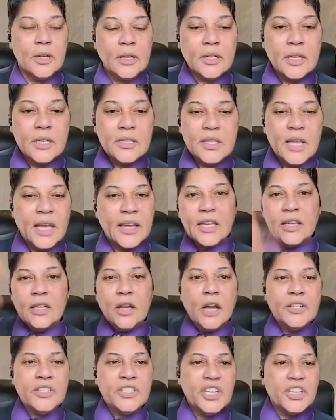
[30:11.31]
Because like
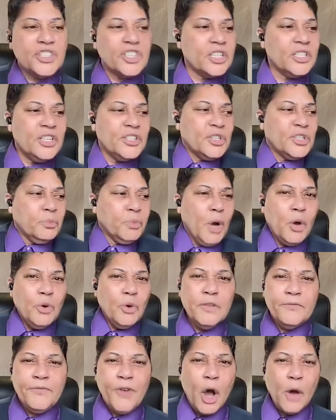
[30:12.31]
an audition is a
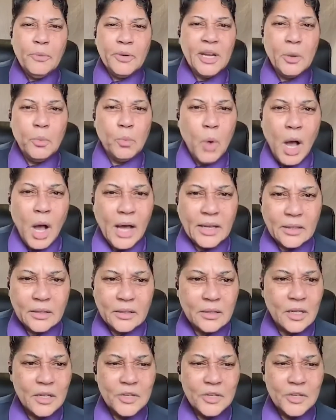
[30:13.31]
role you've already won.